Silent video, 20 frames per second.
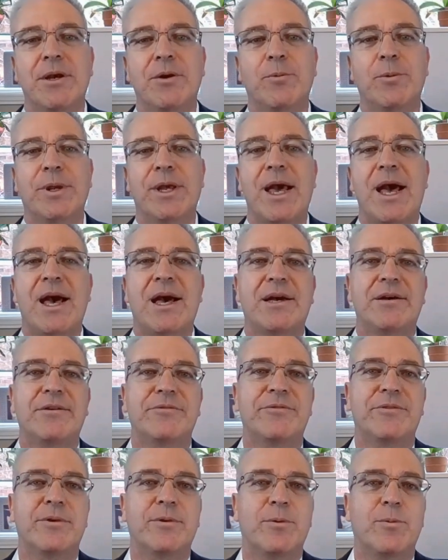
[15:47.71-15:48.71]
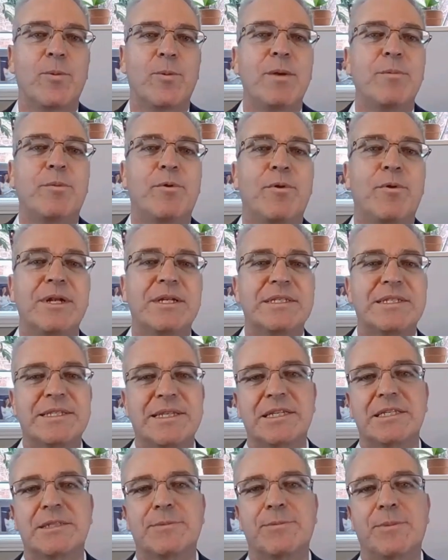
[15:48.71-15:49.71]
we have
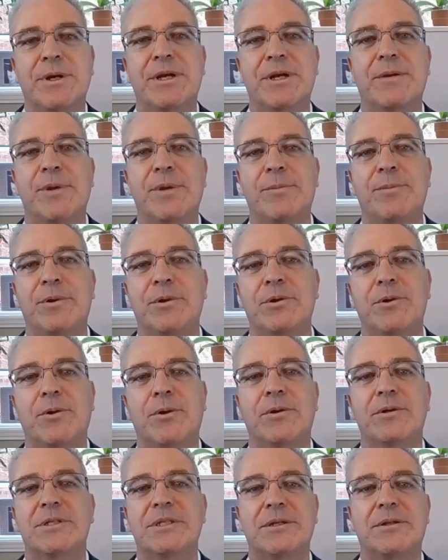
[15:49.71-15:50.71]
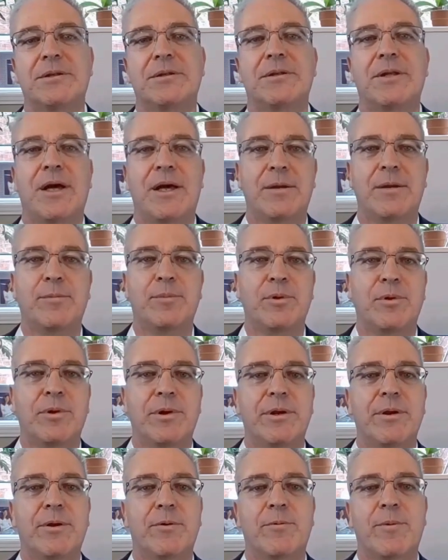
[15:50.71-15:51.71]
1.6 million people who are still
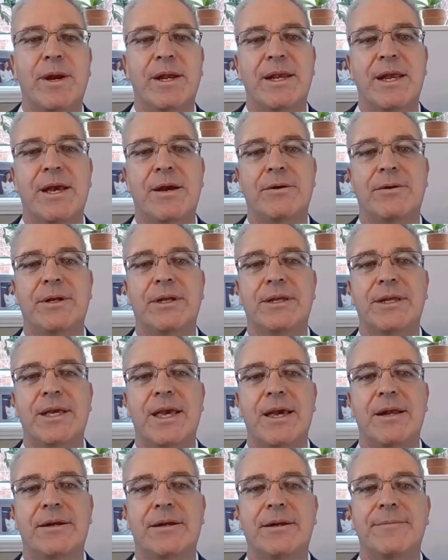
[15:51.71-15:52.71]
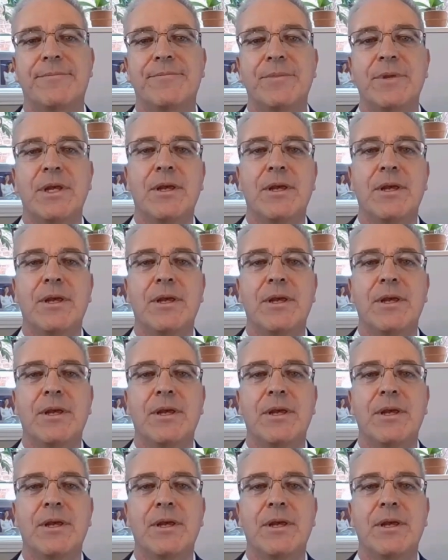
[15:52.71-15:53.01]
unemployed right now in Canada.